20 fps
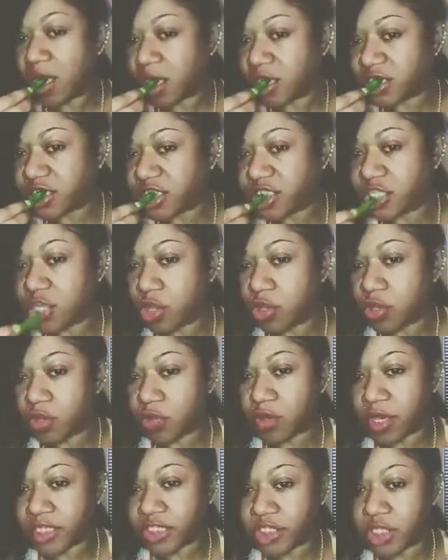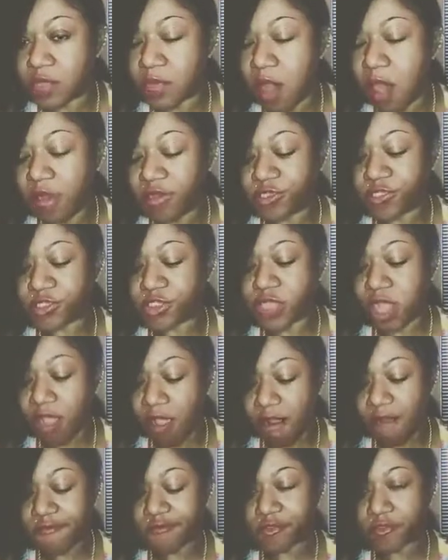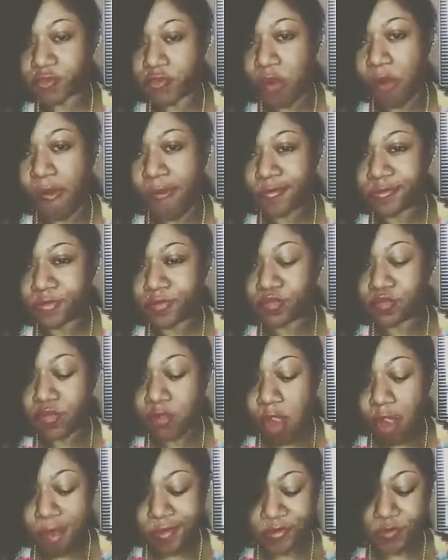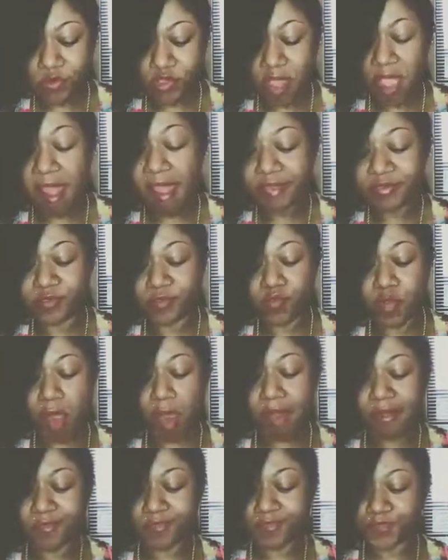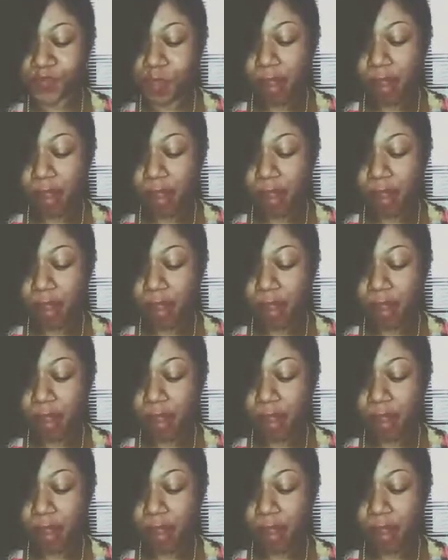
They're still crunchy, but they're soft. Not, um, um,